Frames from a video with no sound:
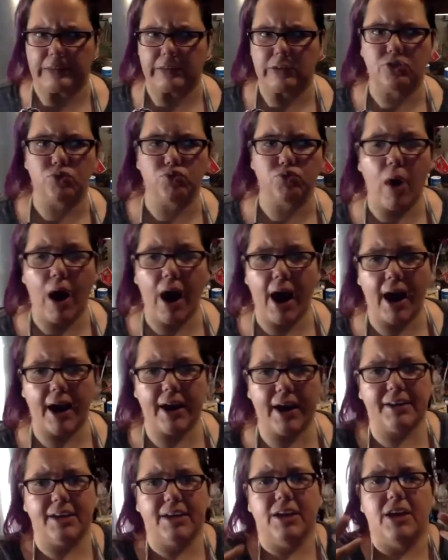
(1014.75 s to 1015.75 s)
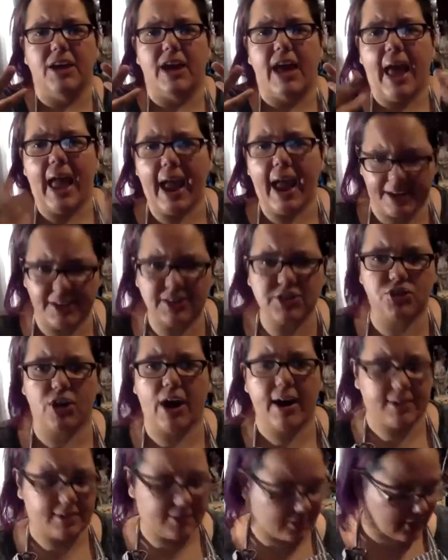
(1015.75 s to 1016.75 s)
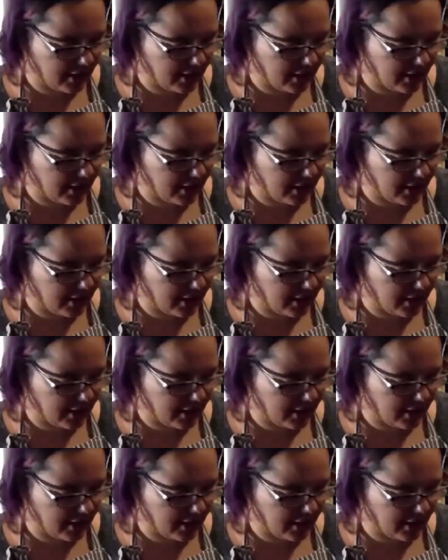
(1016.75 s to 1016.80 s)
dried extracted